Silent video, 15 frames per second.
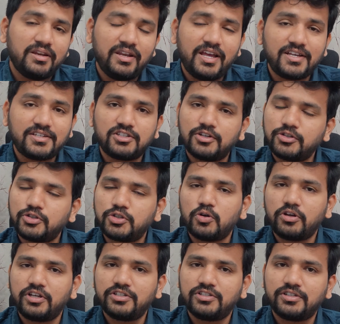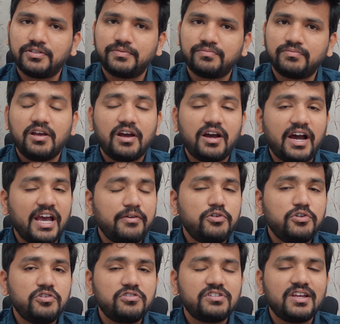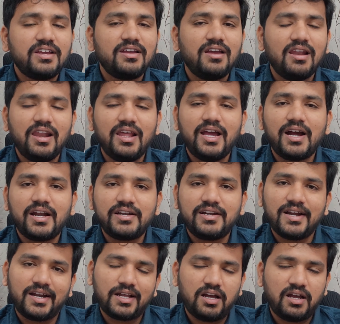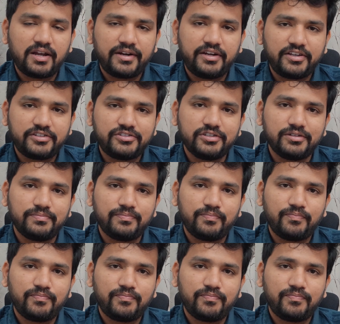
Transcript: Next, storage. I would use a layered data architecture.